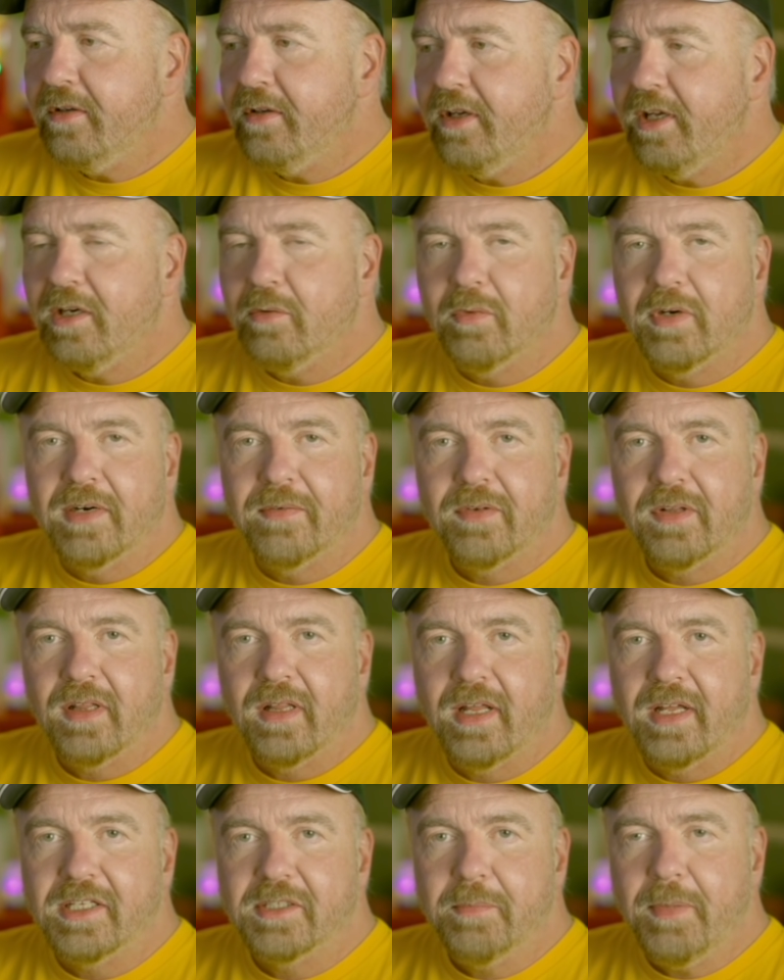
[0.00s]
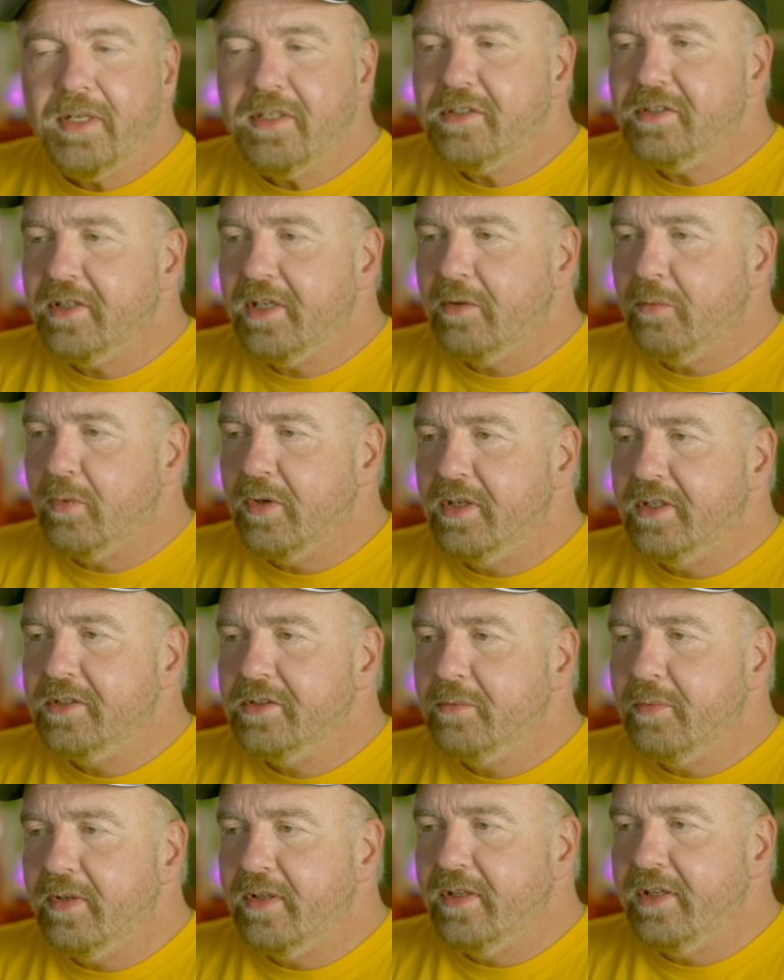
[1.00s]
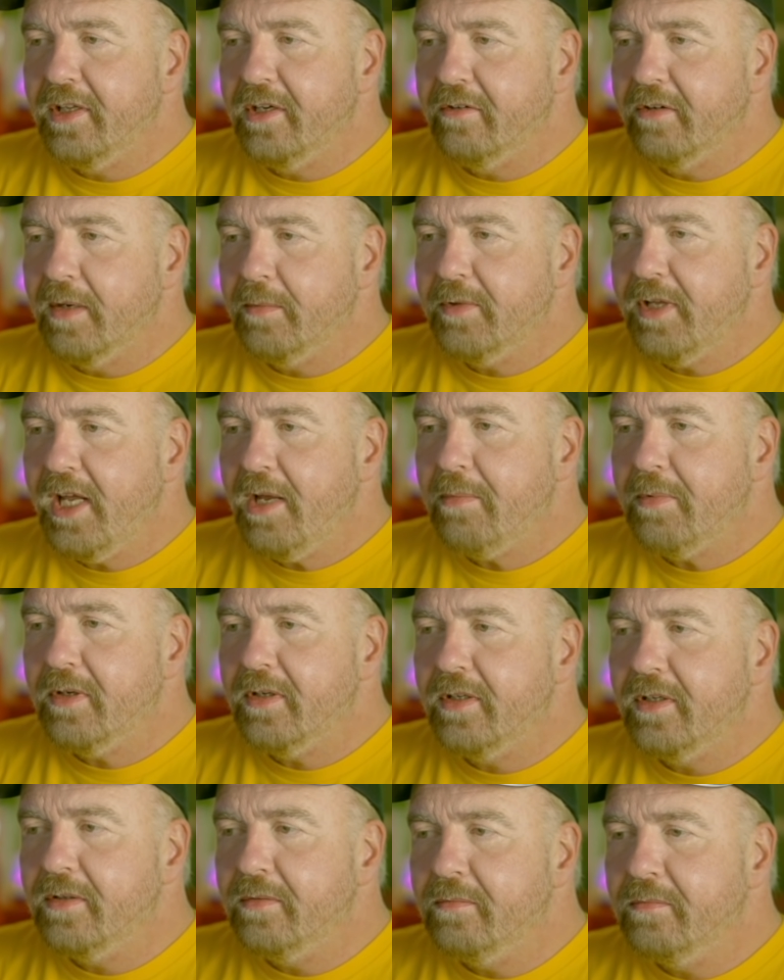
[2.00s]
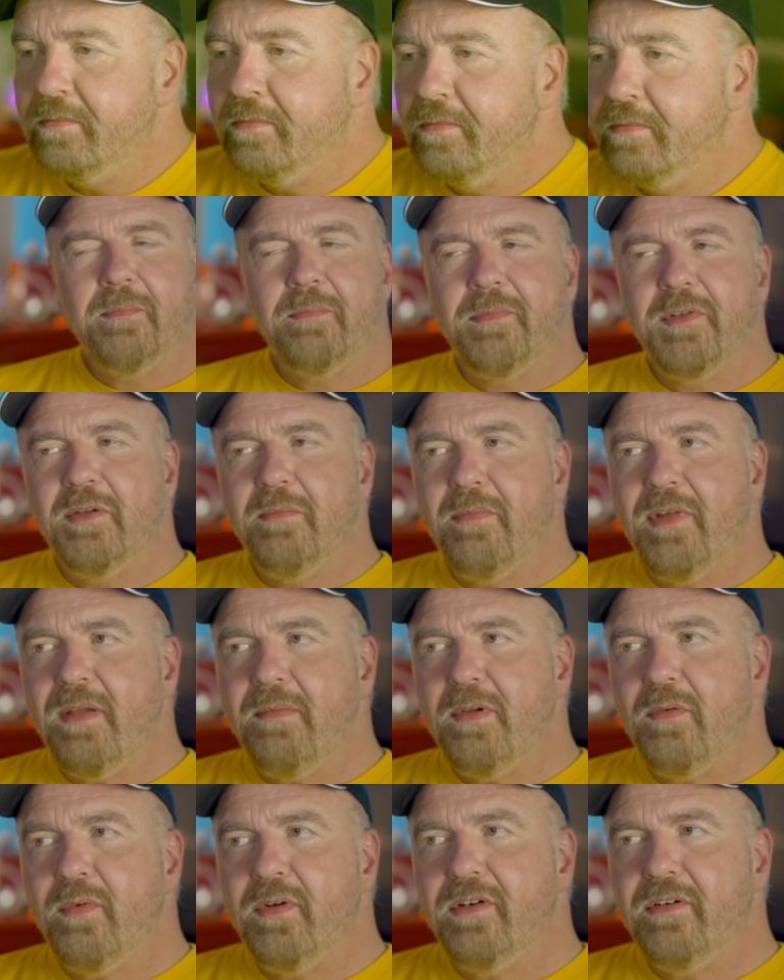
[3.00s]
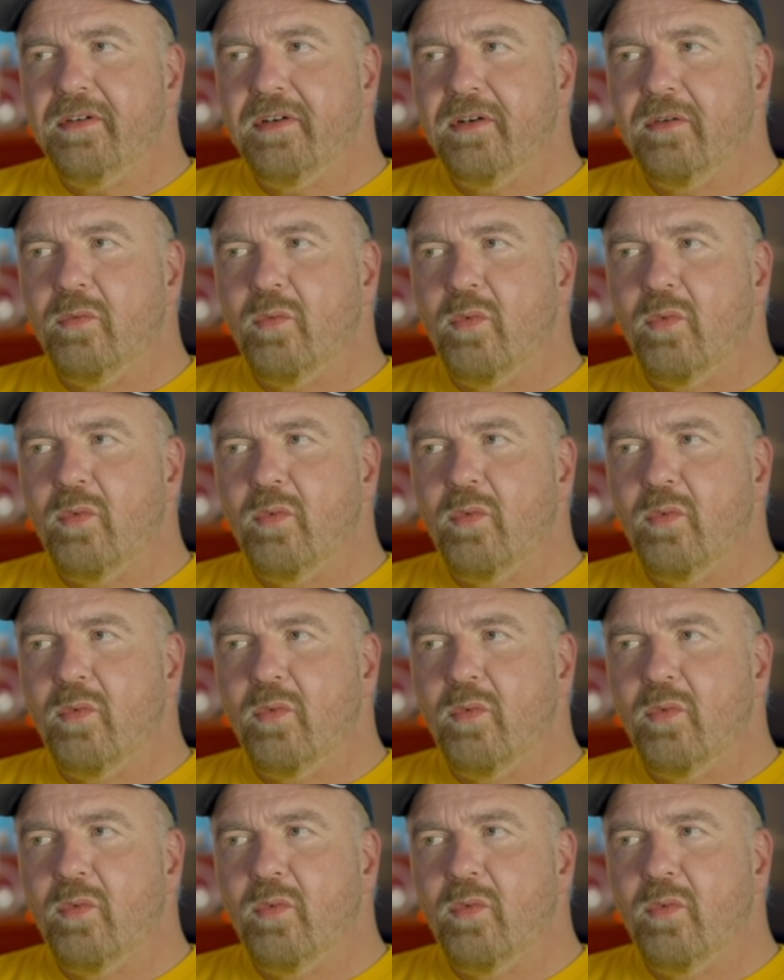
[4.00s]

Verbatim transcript: and whatever the last button state was when the interrupt happened. You may be wondering,